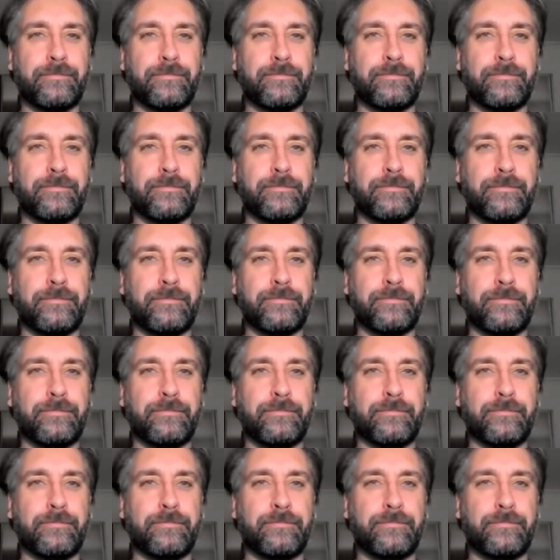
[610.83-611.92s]

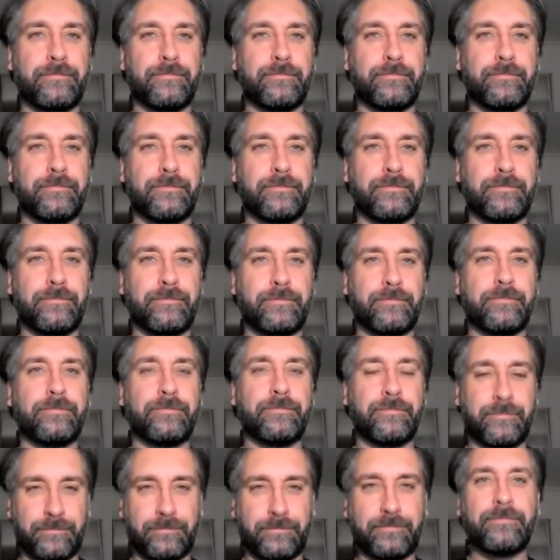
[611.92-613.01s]

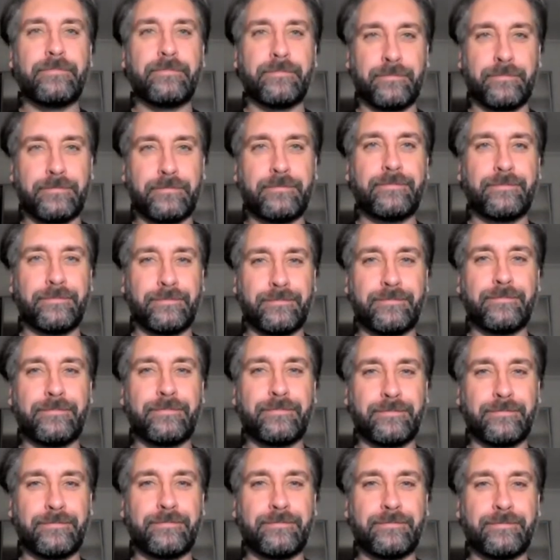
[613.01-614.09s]

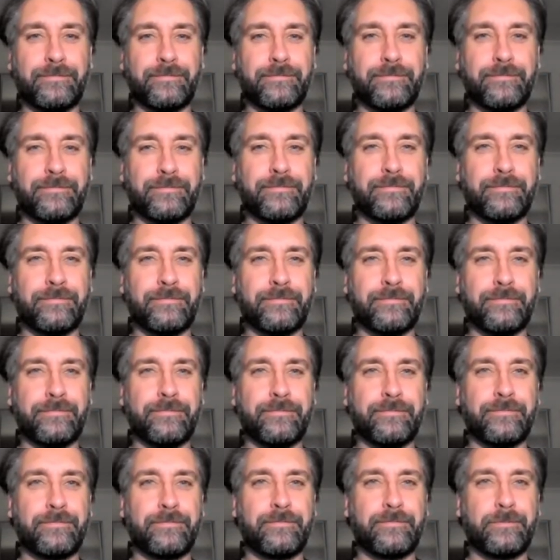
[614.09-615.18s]

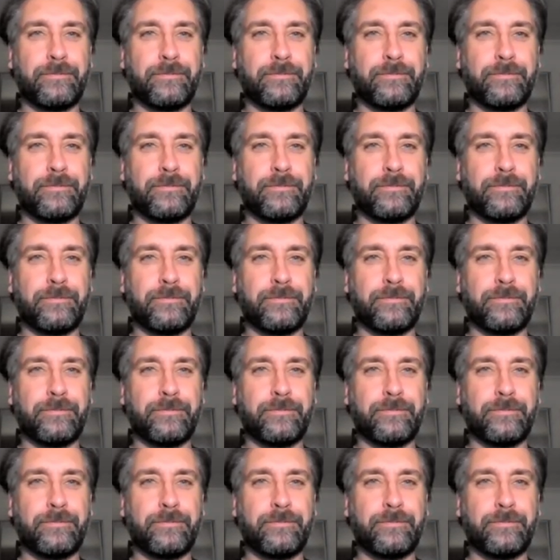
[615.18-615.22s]
The person shown says nothing.